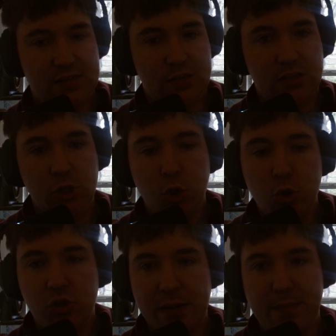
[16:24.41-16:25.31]

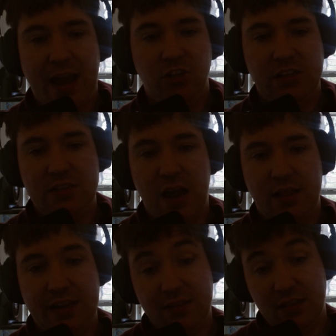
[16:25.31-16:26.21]
Usually magic is not
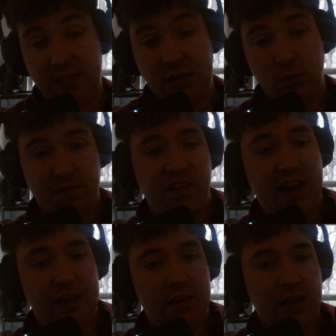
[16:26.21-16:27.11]
like the thing you're
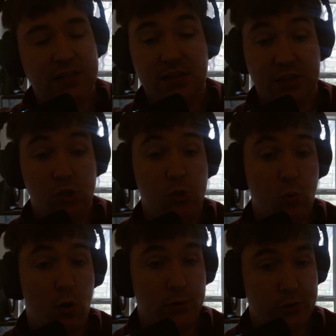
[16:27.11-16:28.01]
fighting against unless you
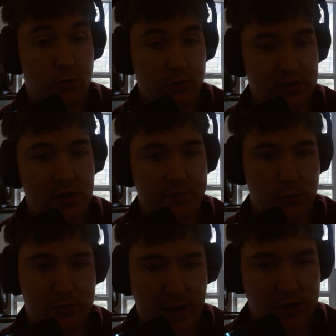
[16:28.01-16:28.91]
also yourself
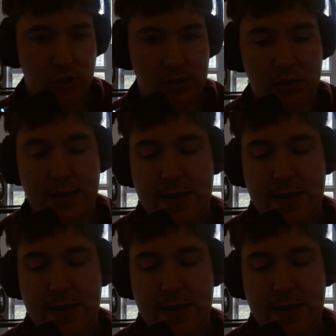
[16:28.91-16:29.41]
use magic.